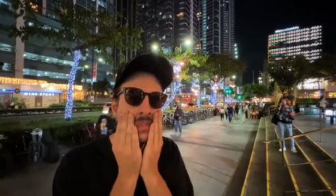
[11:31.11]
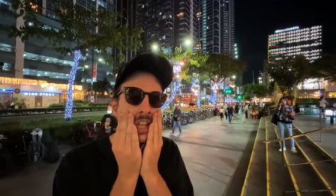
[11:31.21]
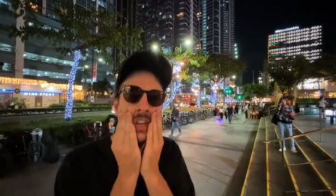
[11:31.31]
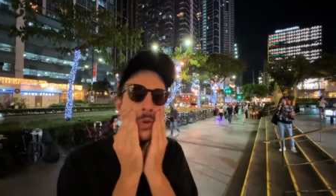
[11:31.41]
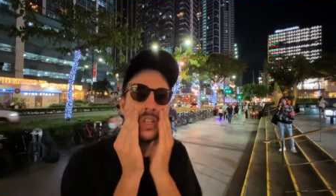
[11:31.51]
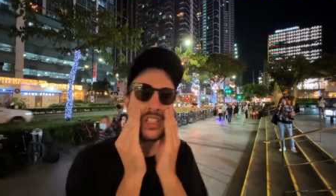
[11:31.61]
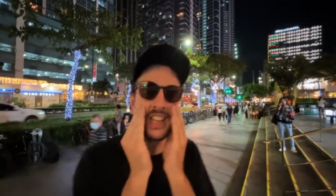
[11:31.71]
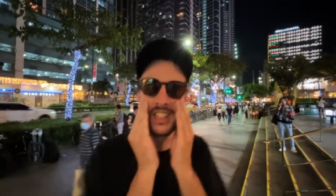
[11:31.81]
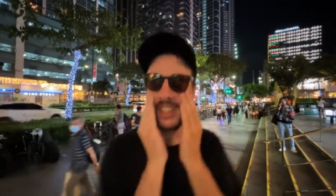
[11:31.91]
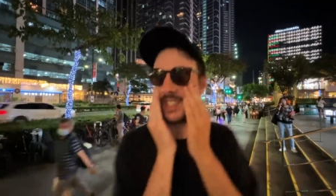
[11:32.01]
It always
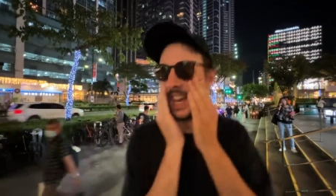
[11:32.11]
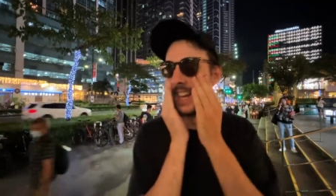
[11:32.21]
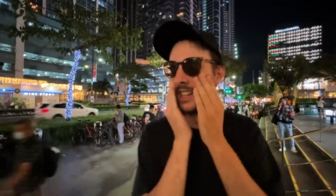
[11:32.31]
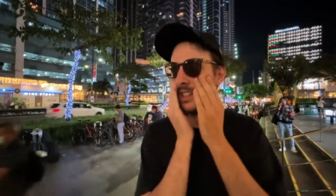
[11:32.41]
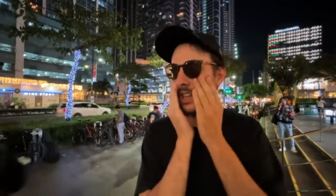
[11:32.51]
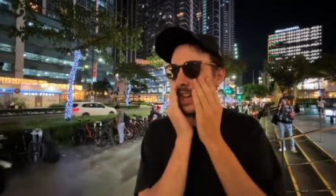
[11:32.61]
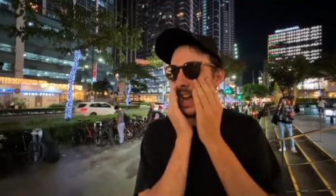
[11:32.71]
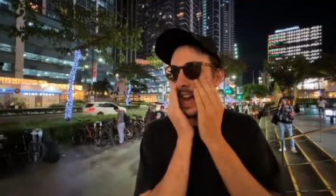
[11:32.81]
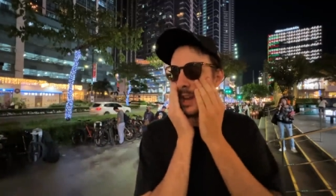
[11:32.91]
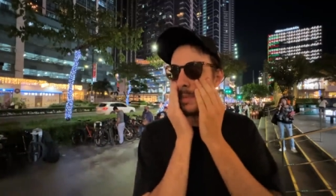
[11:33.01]
is insane.
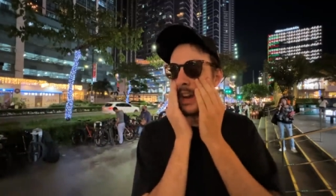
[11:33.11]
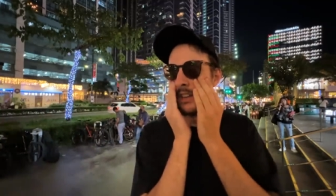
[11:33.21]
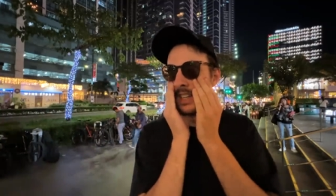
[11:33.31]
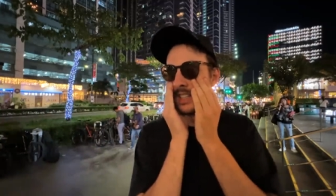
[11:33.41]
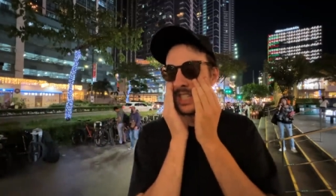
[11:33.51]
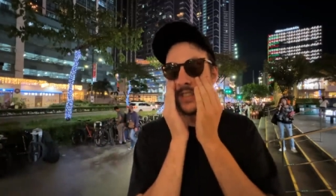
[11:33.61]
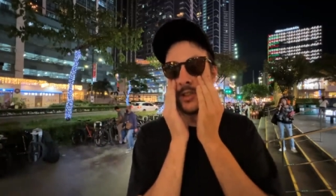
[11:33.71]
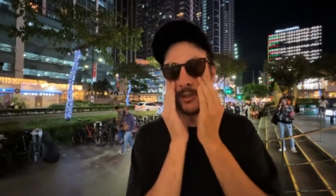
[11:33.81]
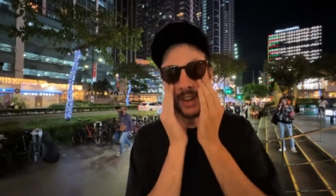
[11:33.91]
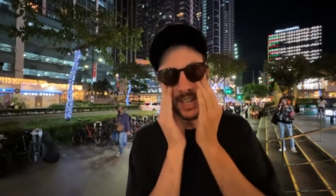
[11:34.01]
And apparently it's
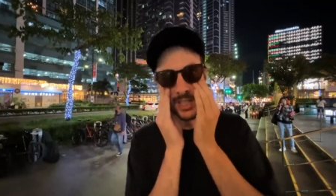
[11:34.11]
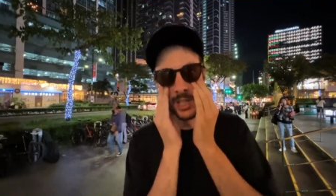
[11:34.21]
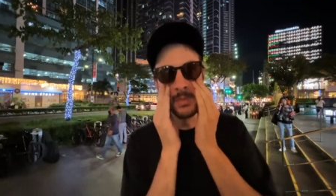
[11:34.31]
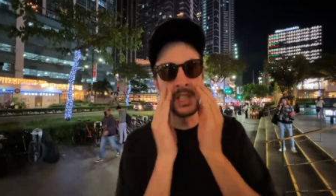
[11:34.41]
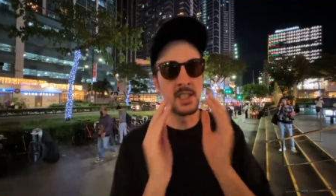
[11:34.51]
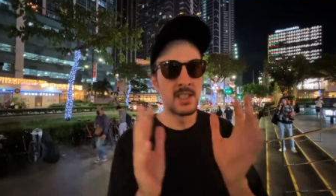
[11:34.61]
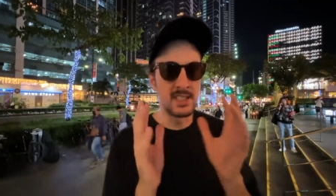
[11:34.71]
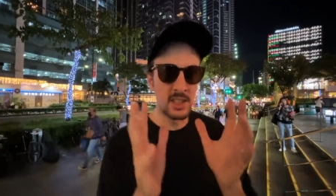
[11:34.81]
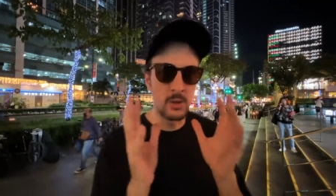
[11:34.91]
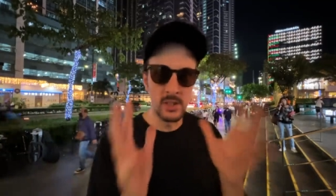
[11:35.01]
even crazier because
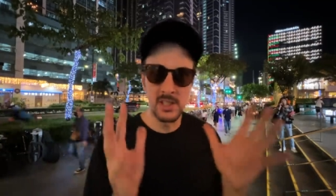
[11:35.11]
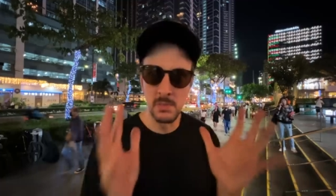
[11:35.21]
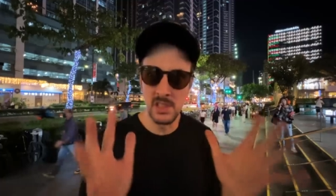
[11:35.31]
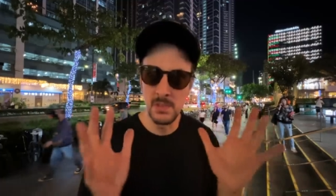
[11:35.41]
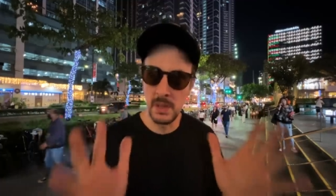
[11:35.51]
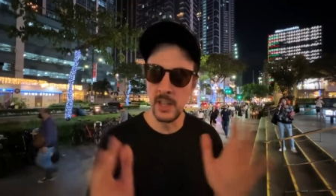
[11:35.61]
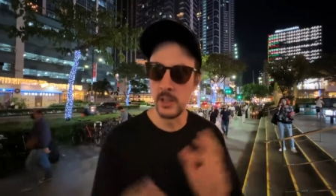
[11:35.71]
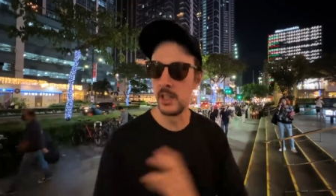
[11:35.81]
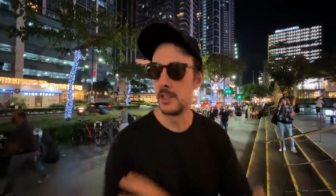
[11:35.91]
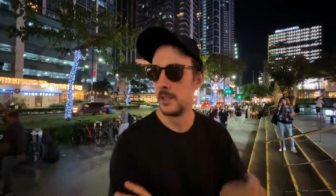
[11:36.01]
it's a Christmas
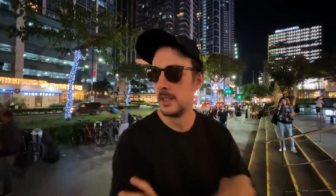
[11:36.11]
period.